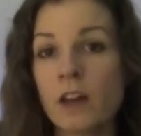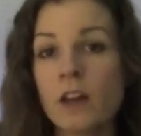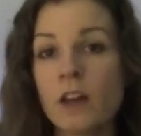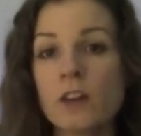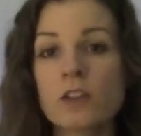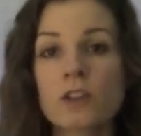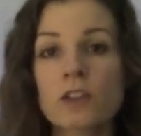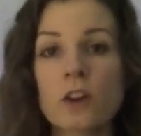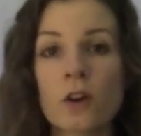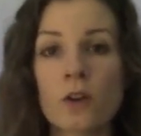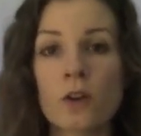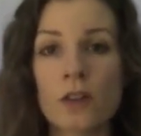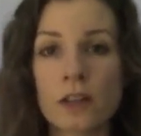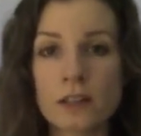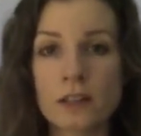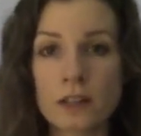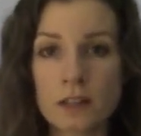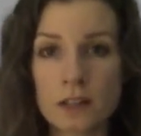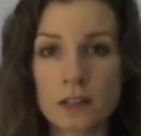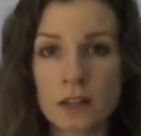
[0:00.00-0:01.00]
So that's
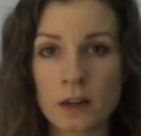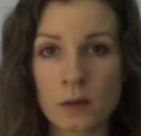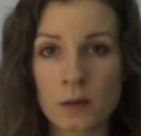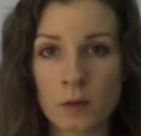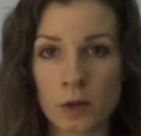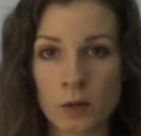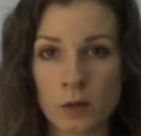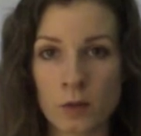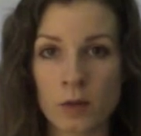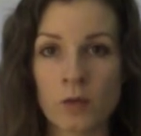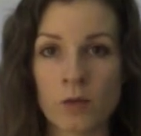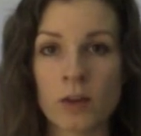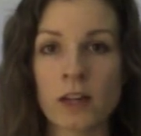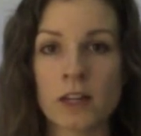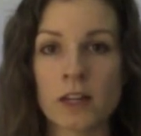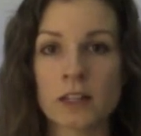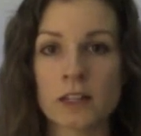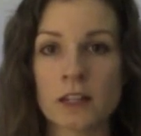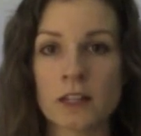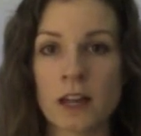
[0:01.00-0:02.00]
the scene I'm going to be reading
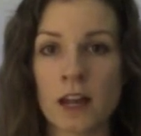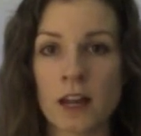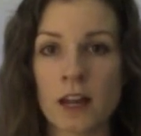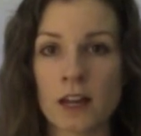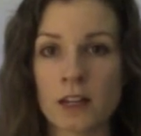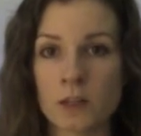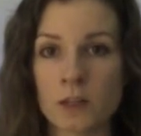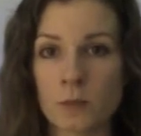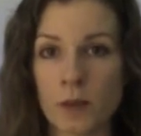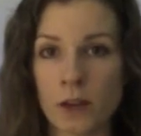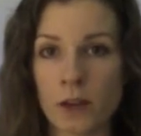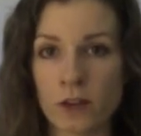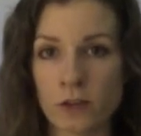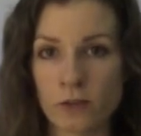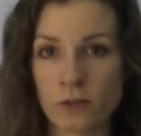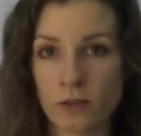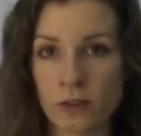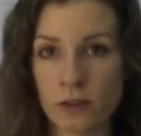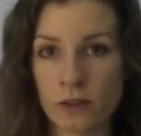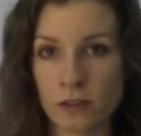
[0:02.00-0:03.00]
today, is Belle's
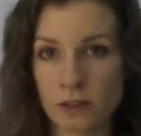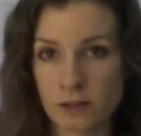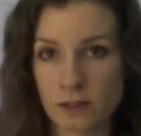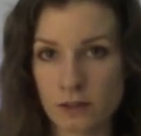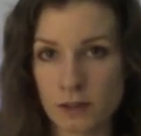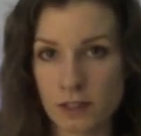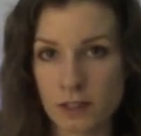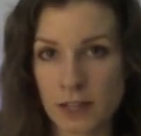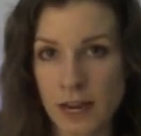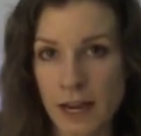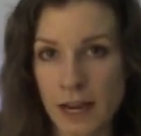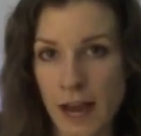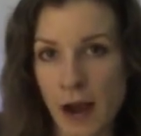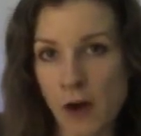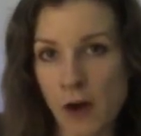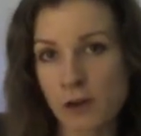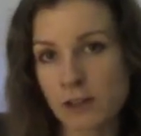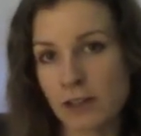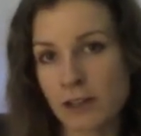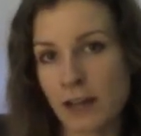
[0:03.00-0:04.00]
first
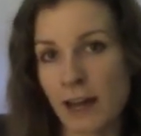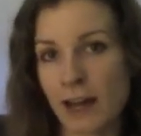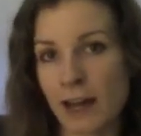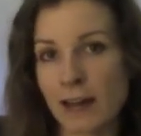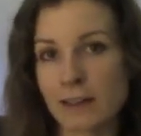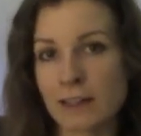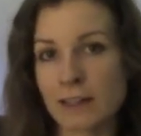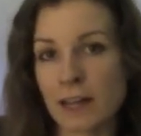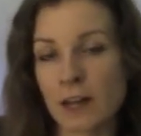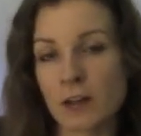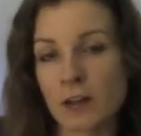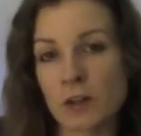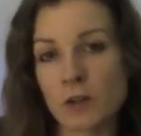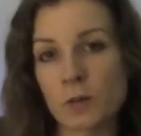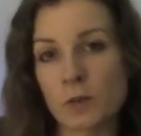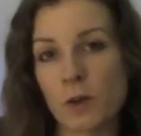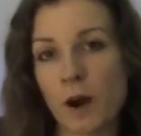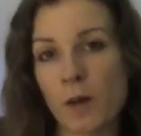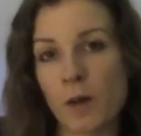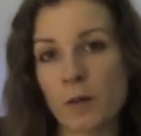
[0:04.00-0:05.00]
stakeout at Daniel's
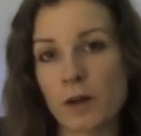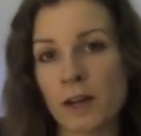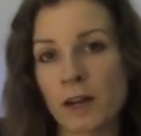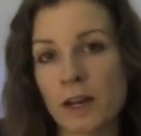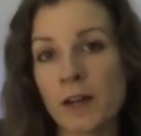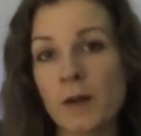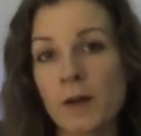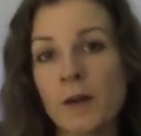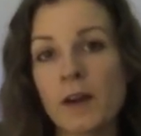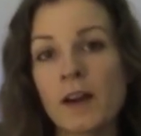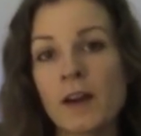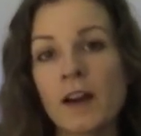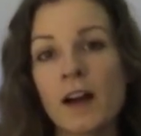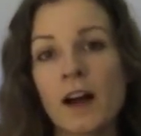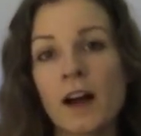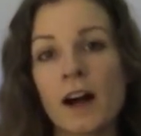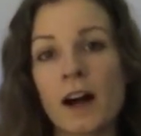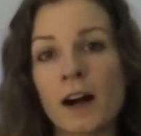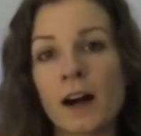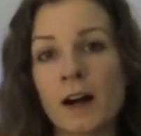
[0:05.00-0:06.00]
property.
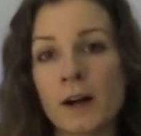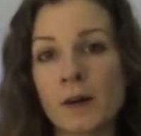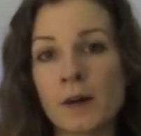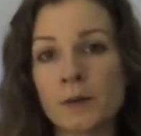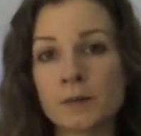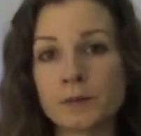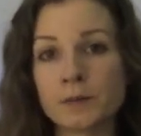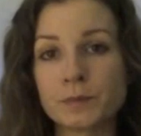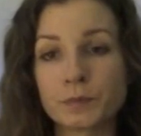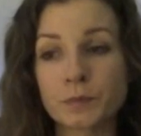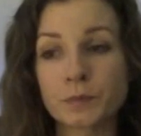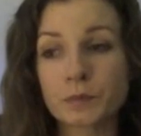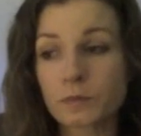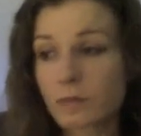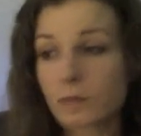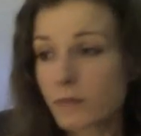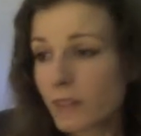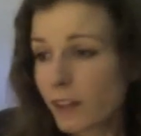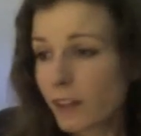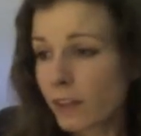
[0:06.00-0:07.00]
Um,
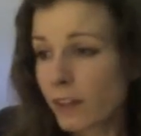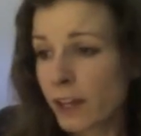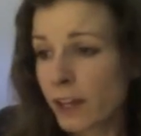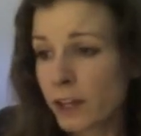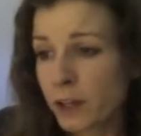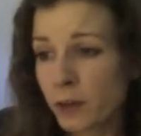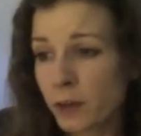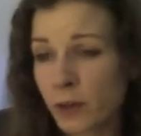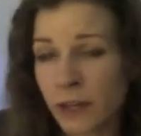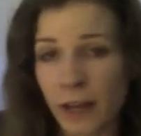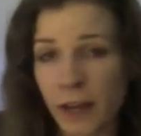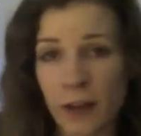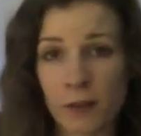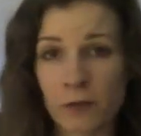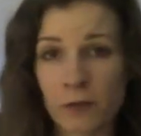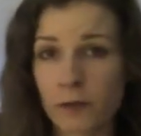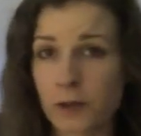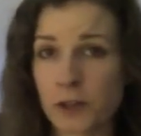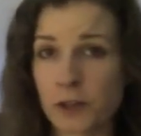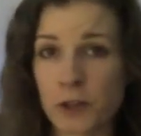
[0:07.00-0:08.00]
Thank you again
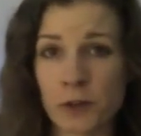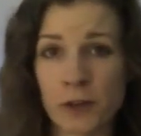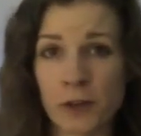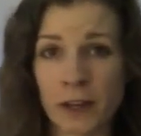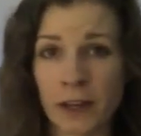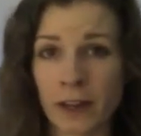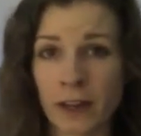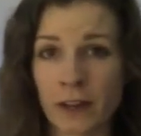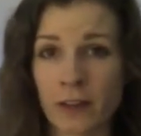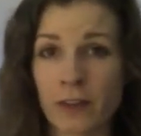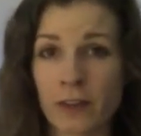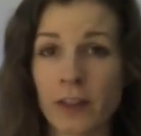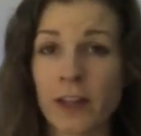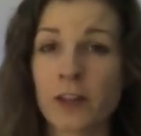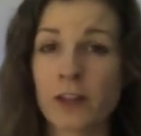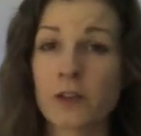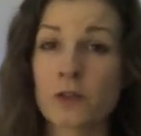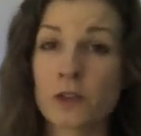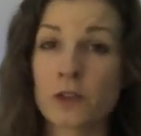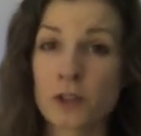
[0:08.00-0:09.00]
for tuning in.
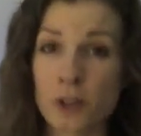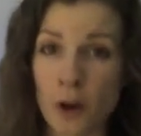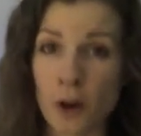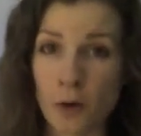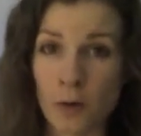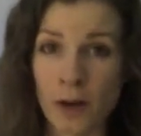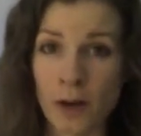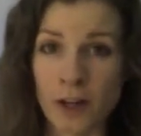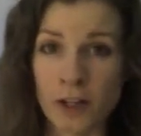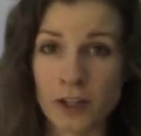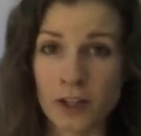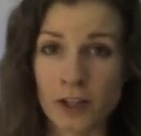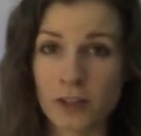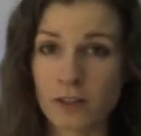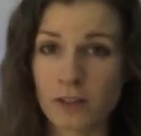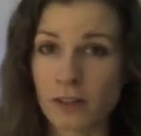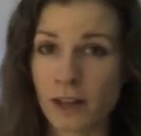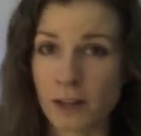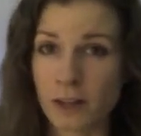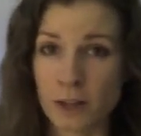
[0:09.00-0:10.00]
Thank you so much,
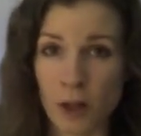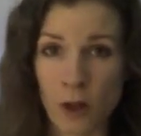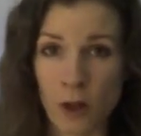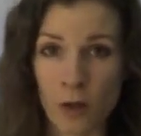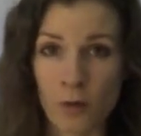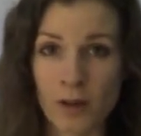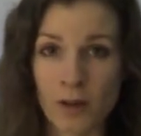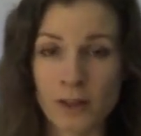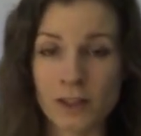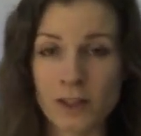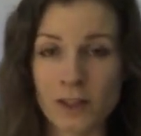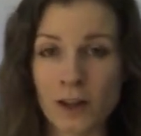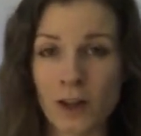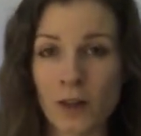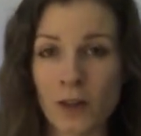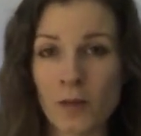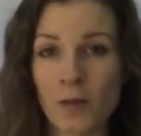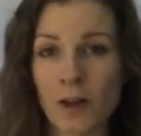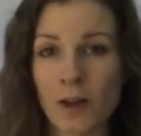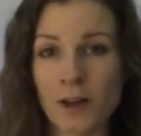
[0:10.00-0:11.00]
as always, to all the
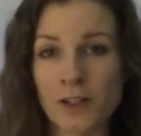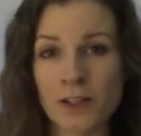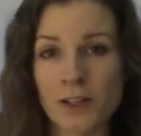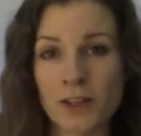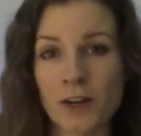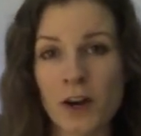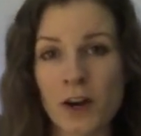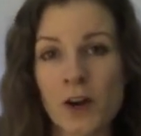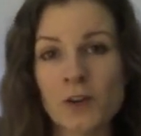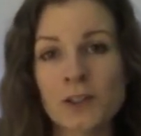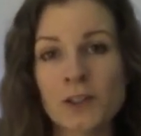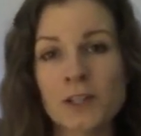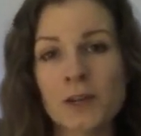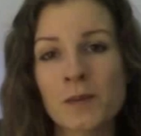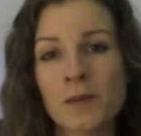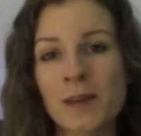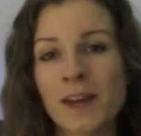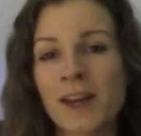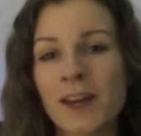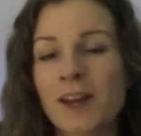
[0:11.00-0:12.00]
blogs that are hosting
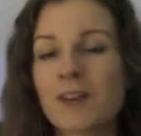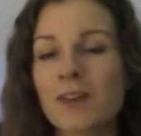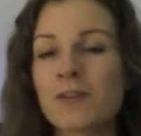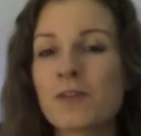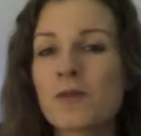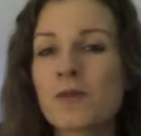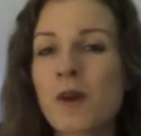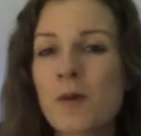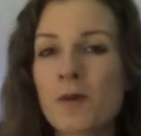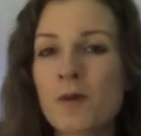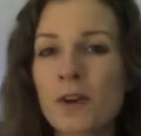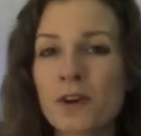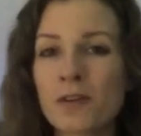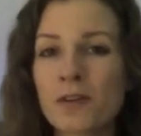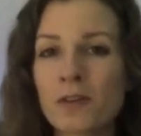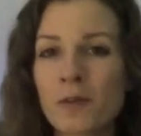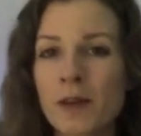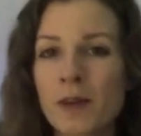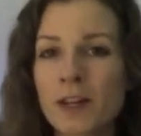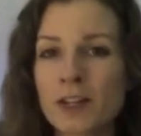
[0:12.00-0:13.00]
me. And if you want more
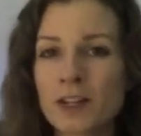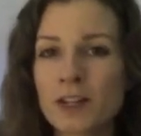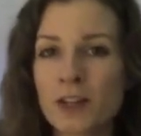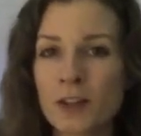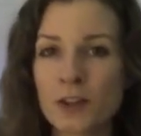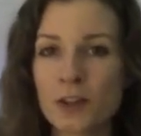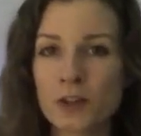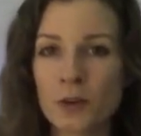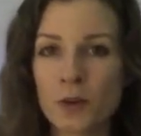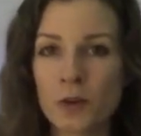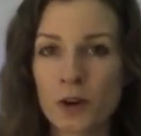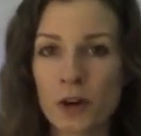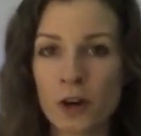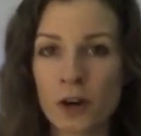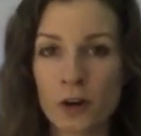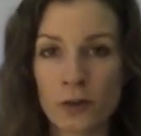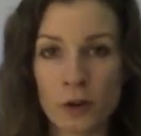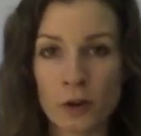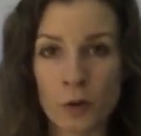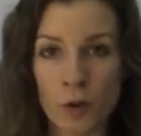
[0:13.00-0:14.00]
information on the tour or
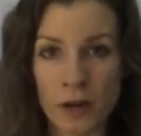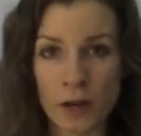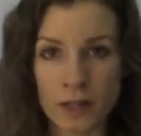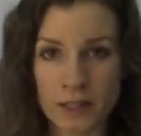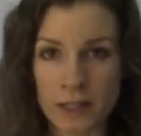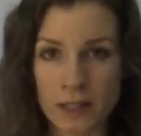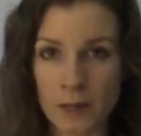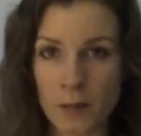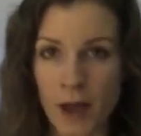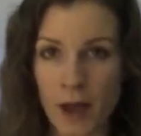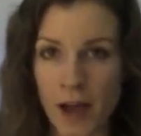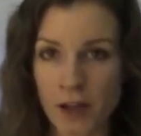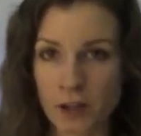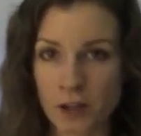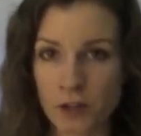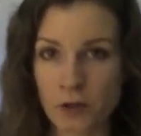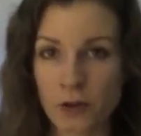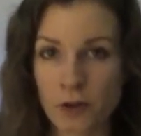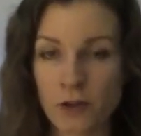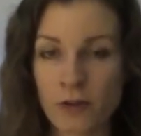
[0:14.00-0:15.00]
if you want to see past
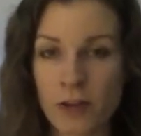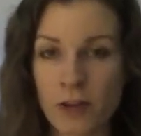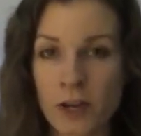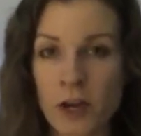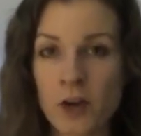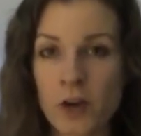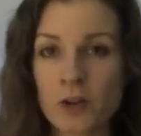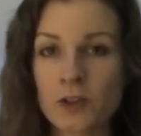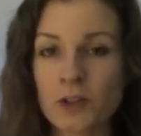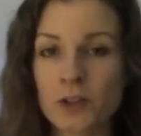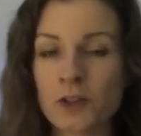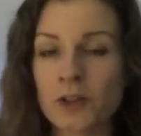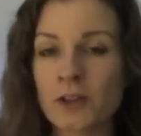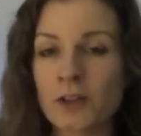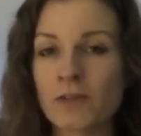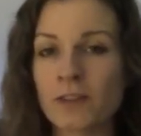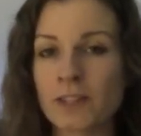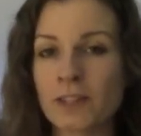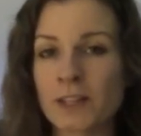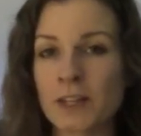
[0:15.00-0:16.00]
tour videos, you can
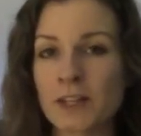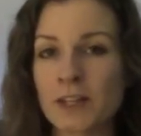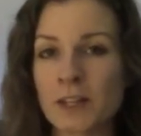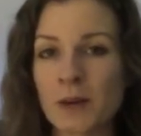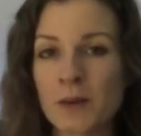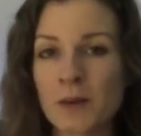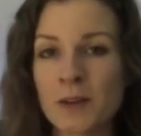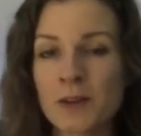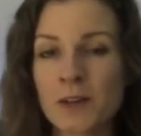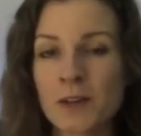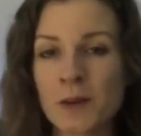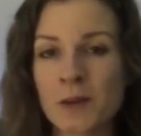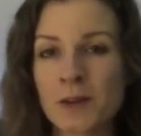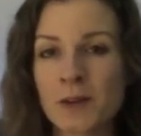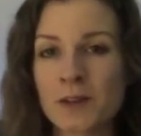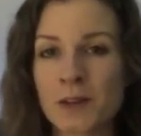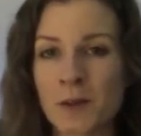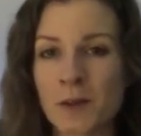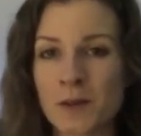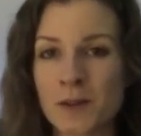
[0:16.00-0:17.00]
visit
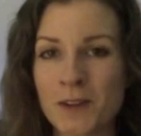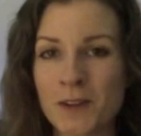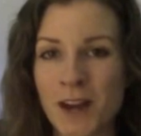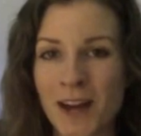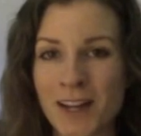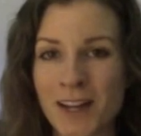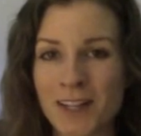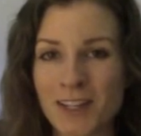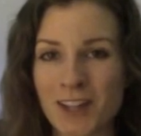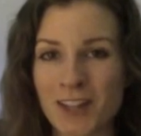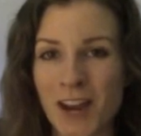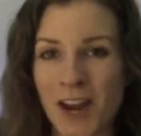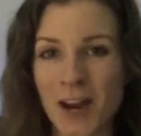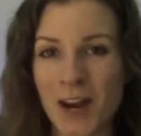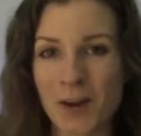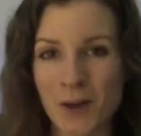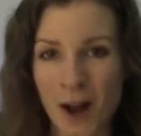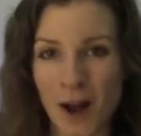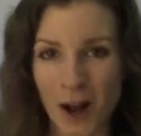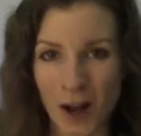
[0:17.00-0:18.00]

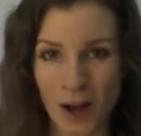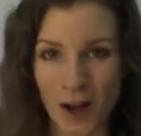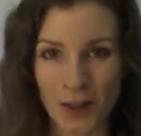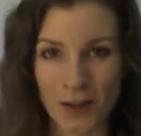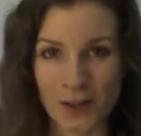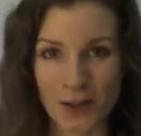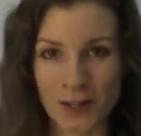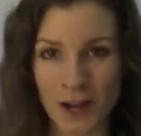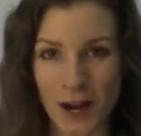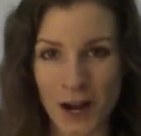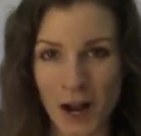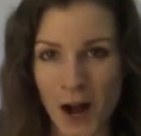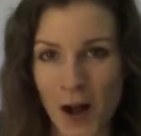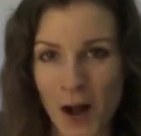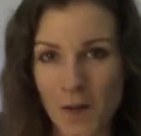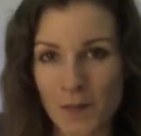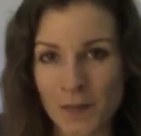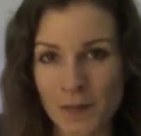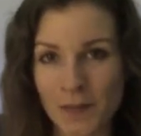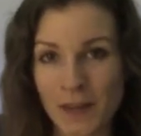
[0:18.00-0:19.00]

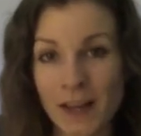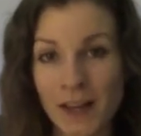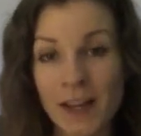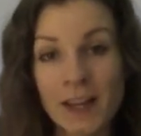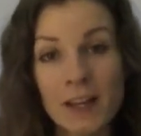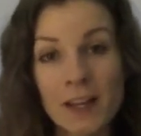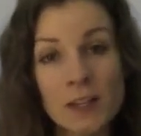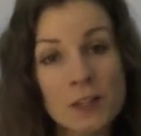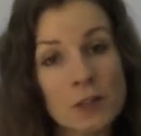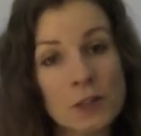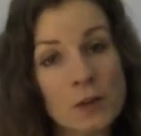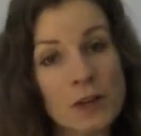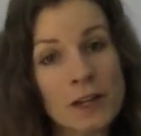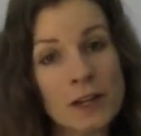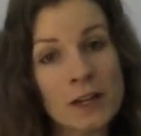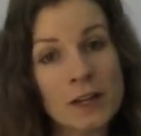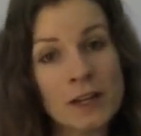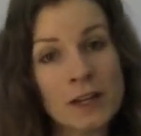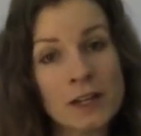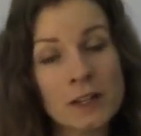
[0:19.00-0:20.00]
www.jarockauthor.com. So
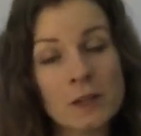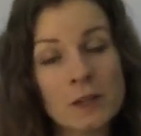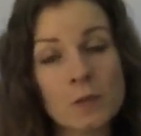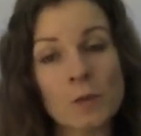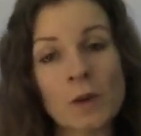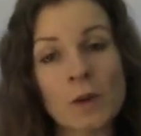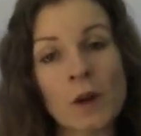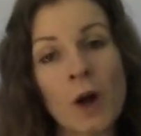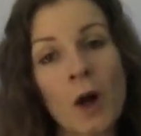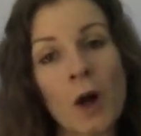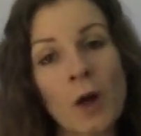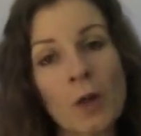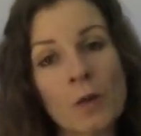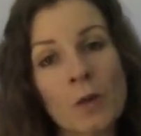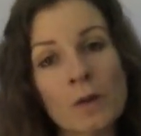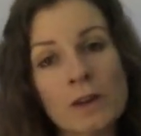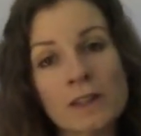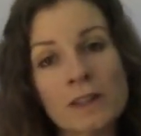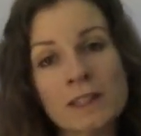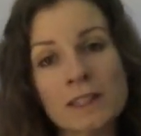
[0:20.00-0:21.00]
here is When All the
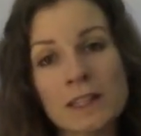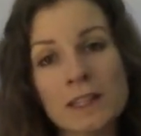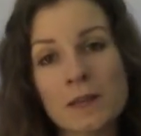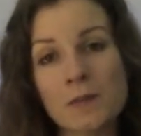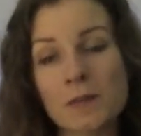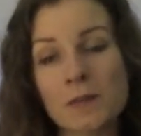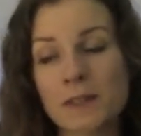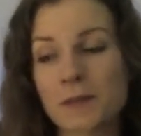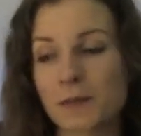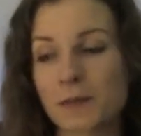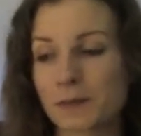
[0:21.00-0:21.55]
World Sleeps.